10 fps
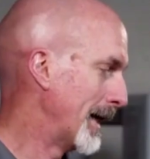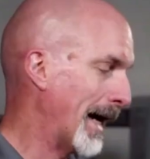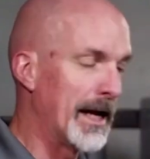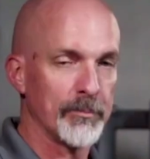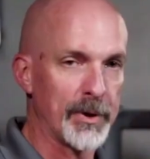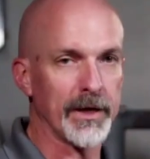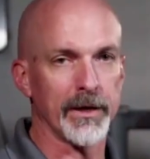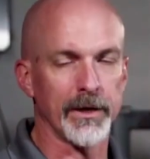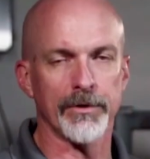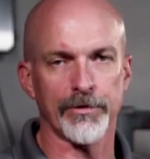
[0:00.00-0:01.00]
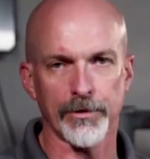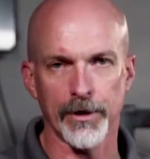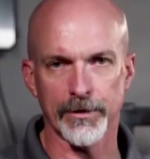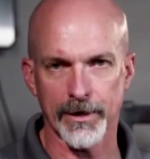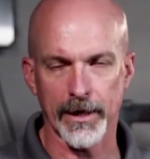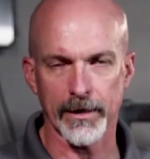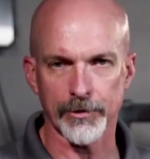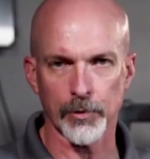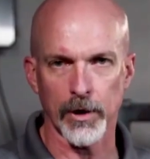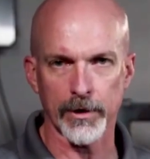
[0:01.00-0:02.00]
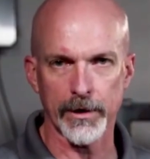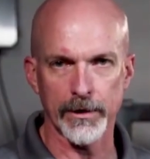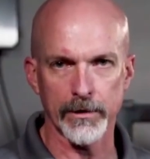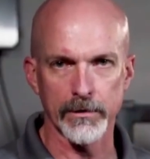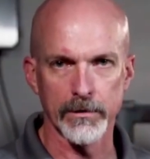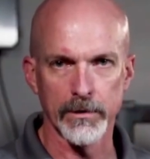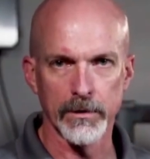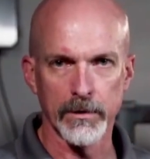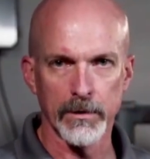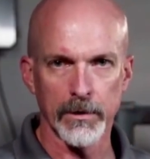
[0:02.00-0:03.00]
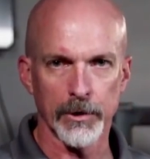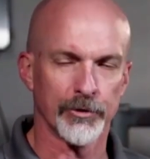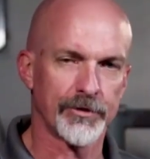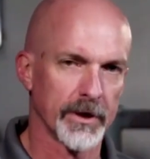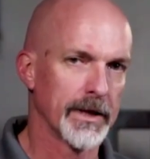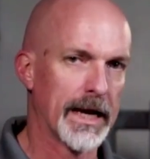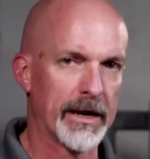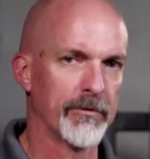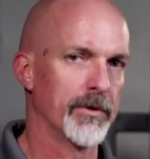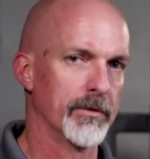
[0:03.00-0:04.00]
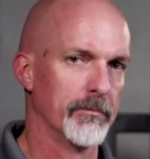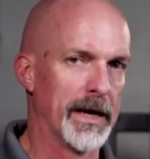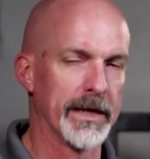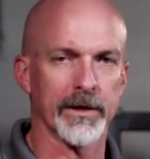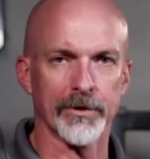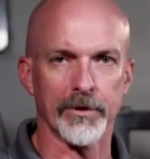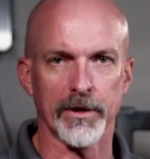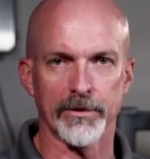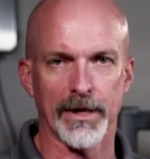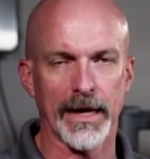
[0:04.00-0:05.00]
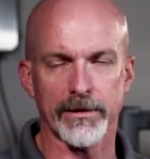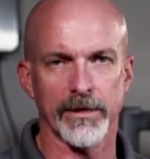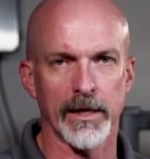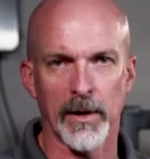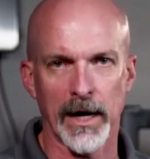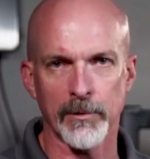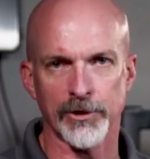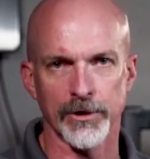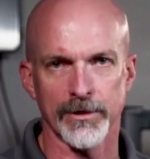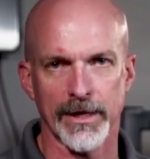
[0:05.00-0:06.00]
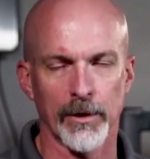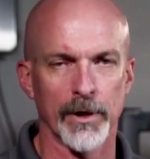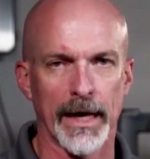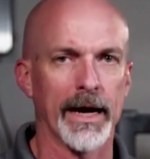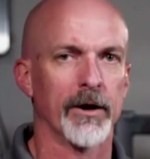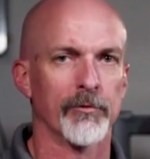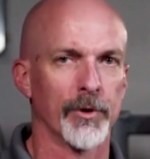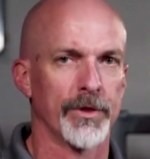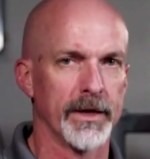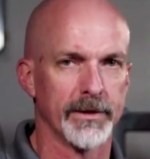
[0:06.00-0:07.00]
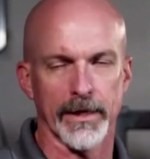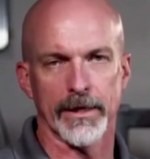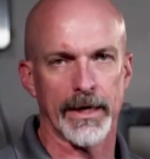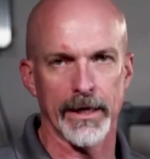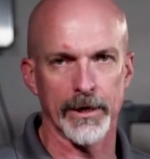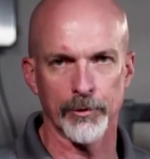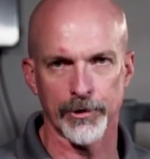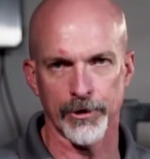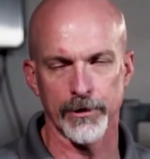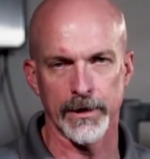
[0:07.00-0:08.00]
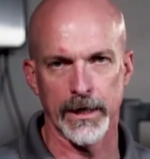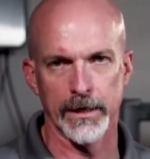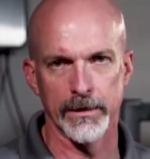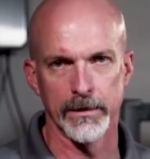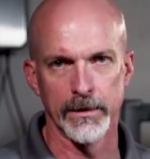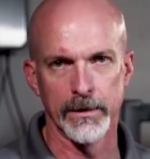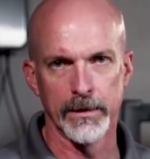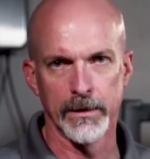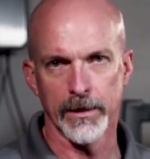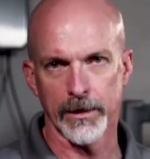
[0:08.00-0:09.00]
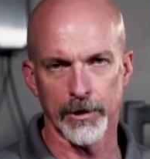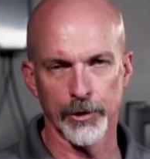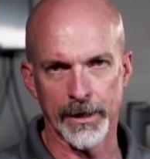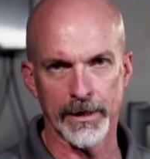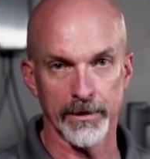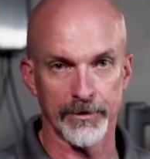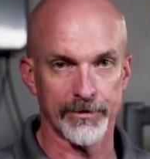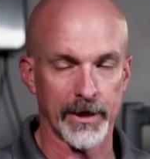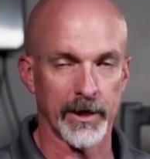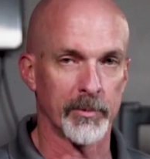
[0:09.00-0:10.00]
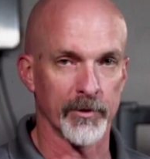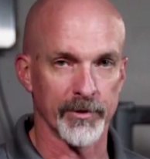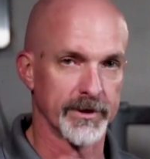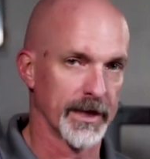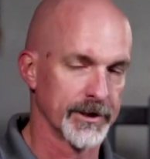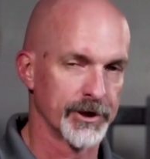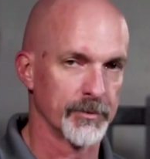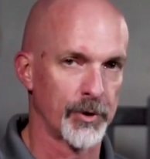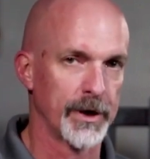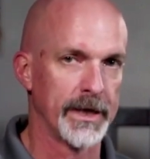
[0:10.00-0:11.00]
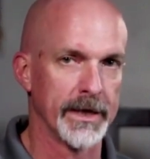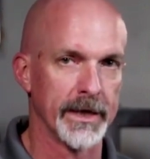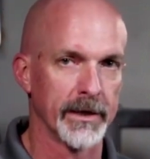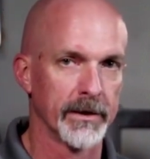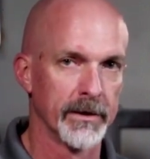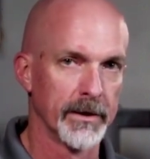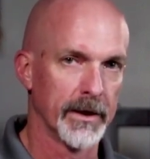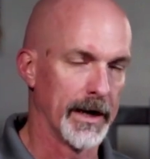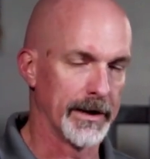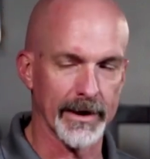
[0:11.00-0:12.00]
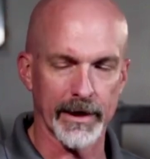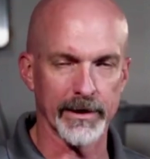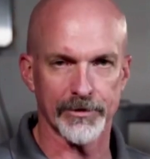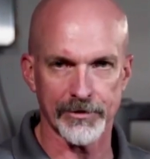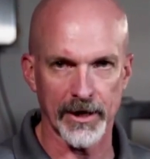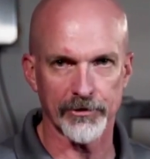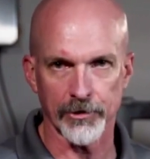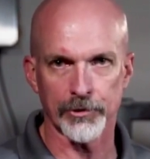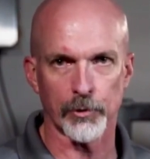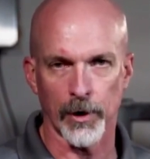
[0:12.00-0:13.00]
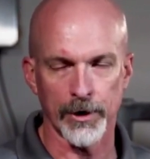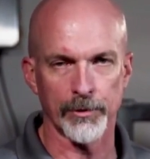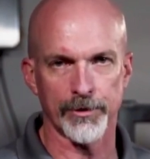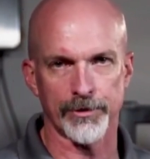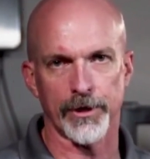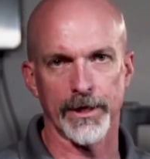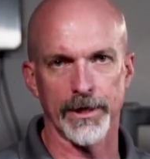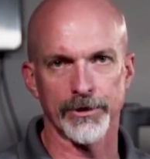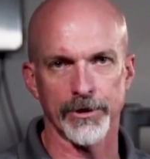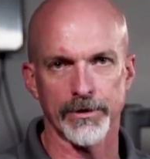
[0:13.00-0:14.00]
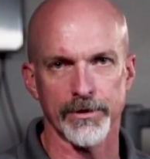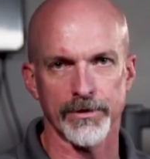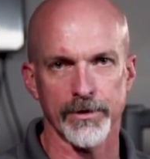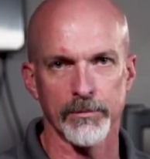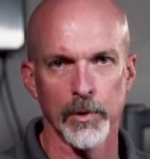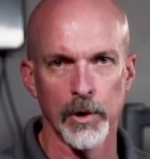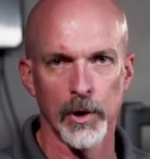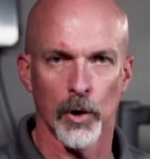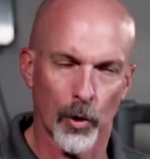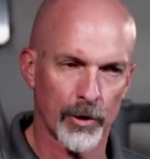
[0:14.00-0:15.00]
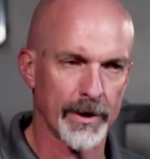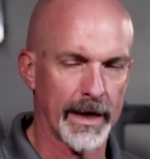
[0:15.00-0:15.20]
an NPE series tankless water heater, you still have many of the exact same options I would have with a dedicated return line, including the setup of intelligent preheating, a daily schedule to run your recirculation system, or